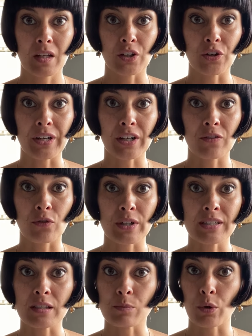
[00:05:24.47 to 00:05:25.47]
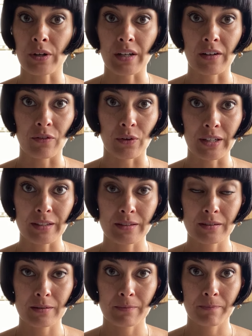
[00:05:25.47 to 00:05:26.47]
Your inner voice is more than a
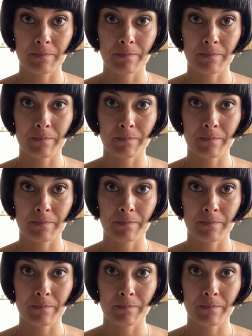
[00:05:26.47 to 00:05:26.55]
voice.